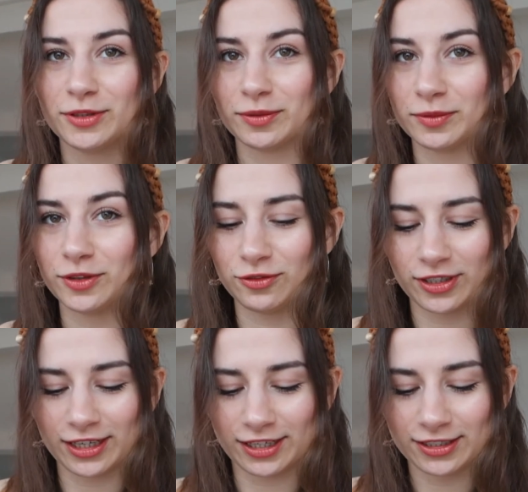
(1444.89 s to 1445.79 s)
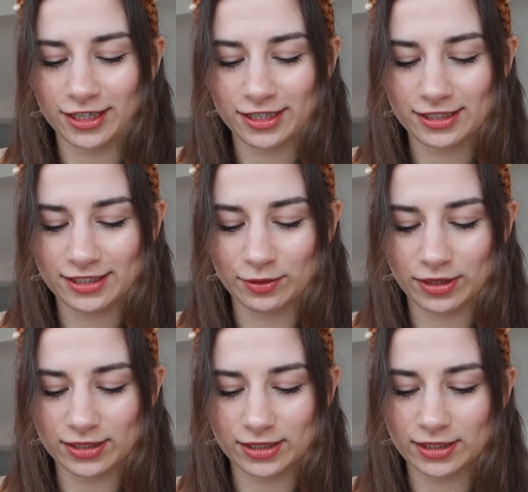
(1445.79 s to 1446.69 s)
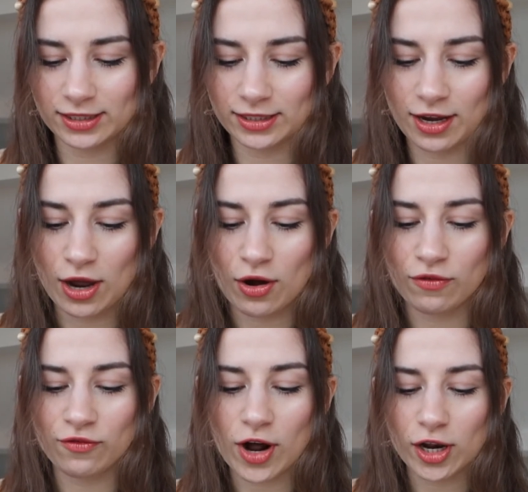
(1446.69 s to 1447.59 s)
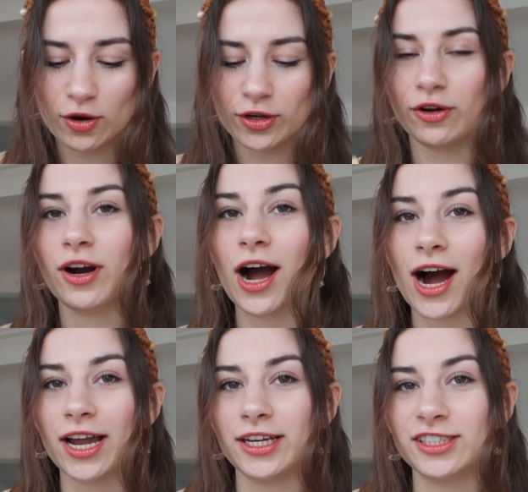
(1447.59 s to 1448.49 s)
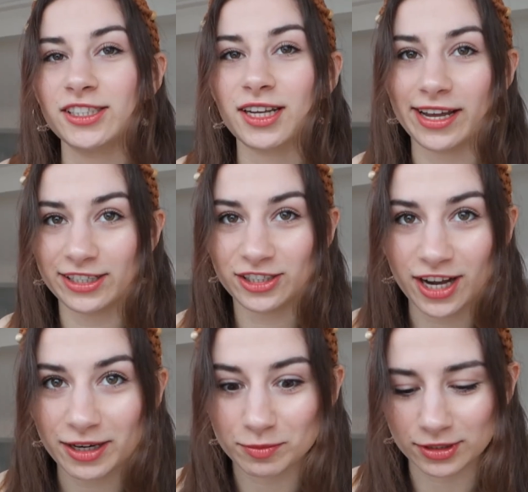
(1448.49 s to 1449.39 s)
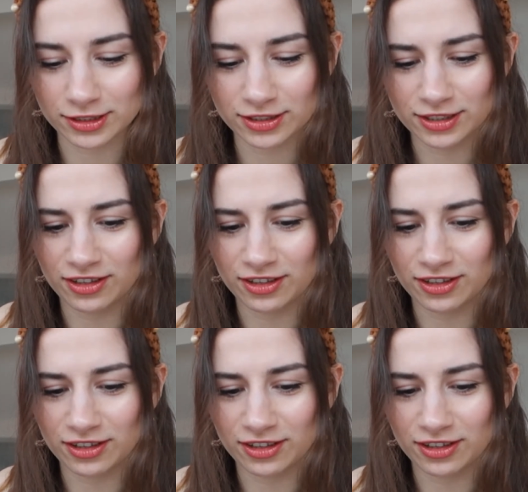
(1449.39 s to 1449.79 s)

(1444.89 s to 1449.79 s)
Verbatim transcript: So I'm so freaking excited to see what this is follow your highest excitement.